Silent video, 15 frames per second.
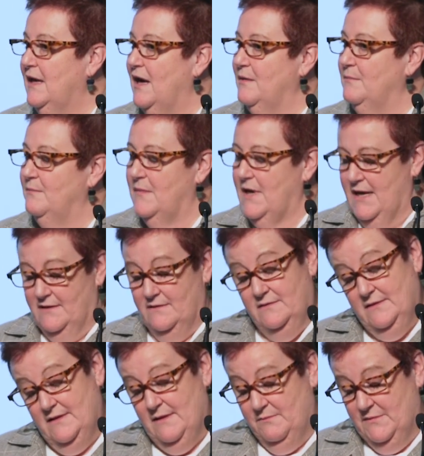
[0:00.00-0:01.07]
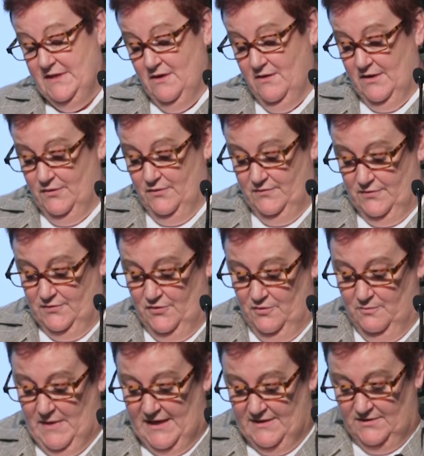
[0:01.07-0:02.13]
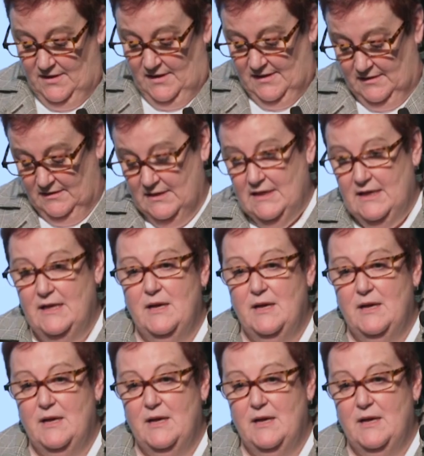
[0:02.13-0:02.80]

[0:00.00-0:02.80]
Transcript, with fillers: and dare I use the term agile